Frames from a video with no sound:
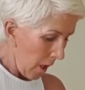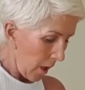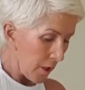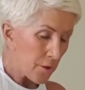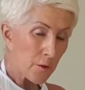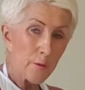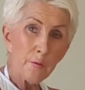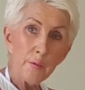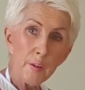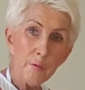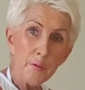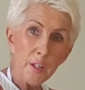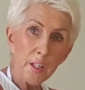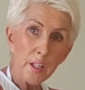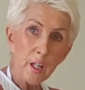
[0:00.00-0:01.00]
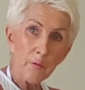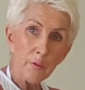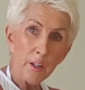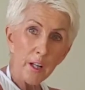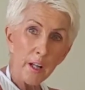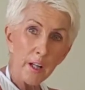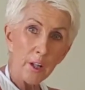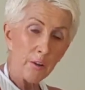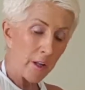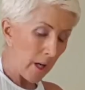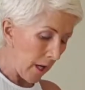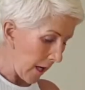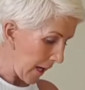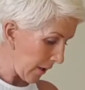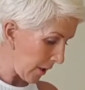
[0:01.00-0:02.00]
I do 50 in every area,
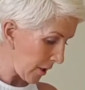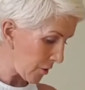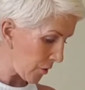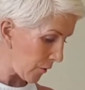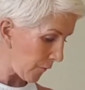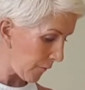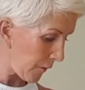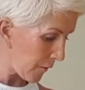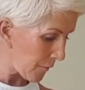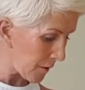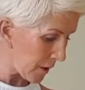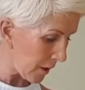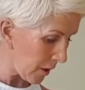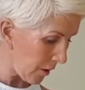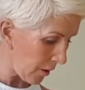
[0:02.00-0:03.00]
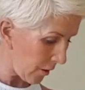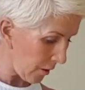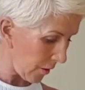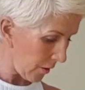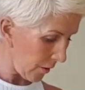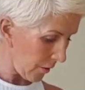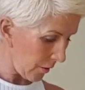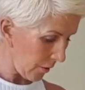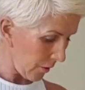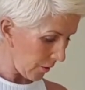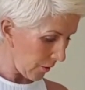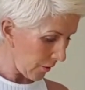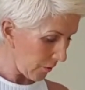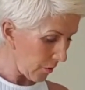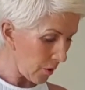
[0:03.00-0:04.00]
and I do 50
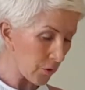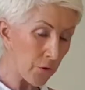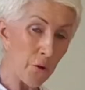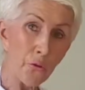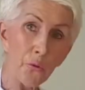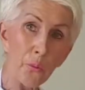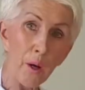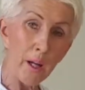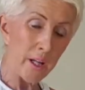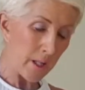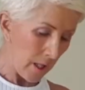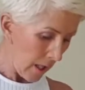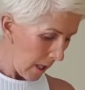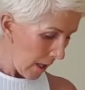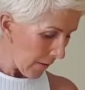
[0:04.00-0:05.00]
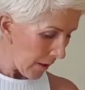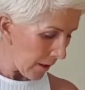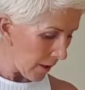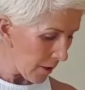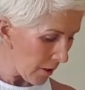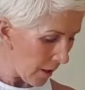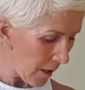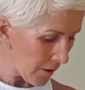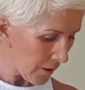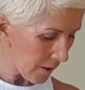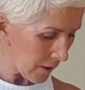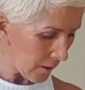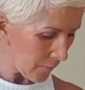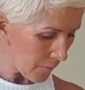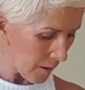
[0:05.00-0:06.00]
along this way. Then I like to
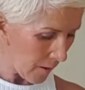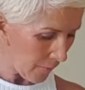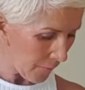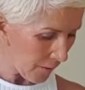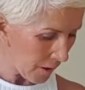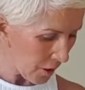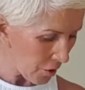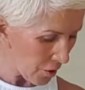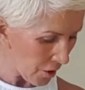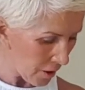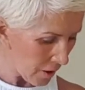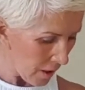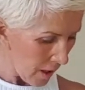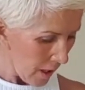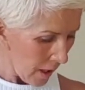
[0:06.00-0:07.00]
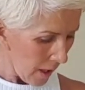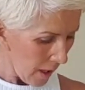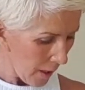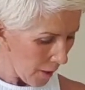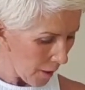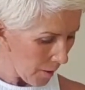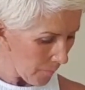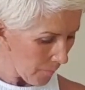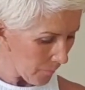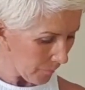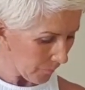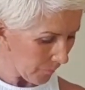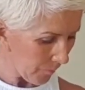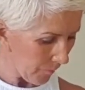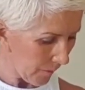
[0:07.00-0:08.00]
give definition,
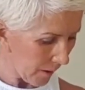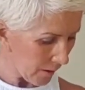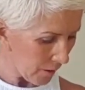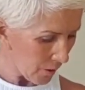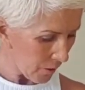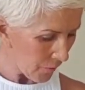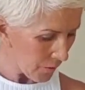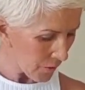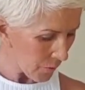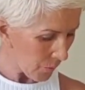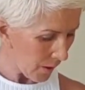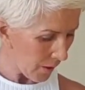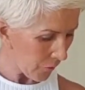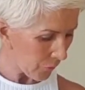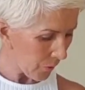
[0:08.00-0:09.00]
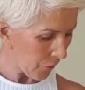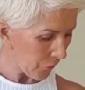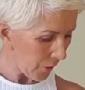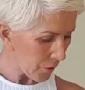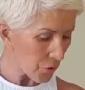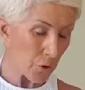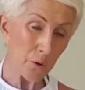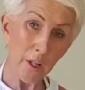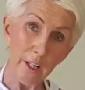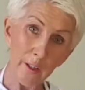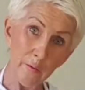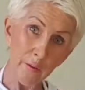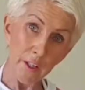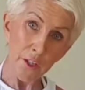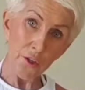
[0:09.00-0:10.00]
this way as well. So I do like a
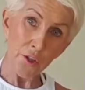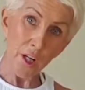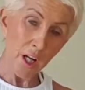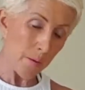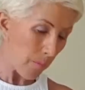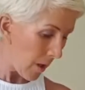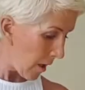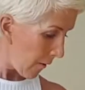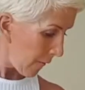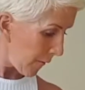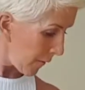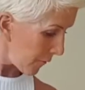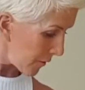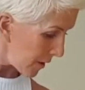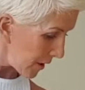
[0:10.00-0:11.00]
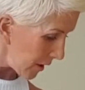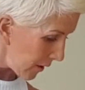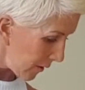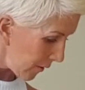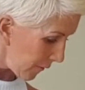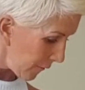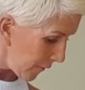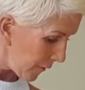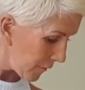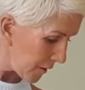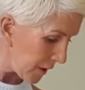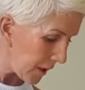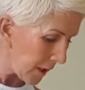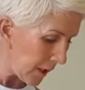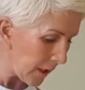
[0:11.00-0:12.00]
V shape, 50, 50
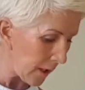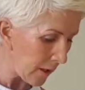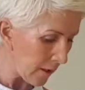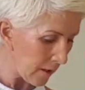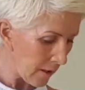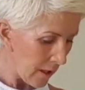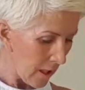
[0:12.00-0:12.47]
here.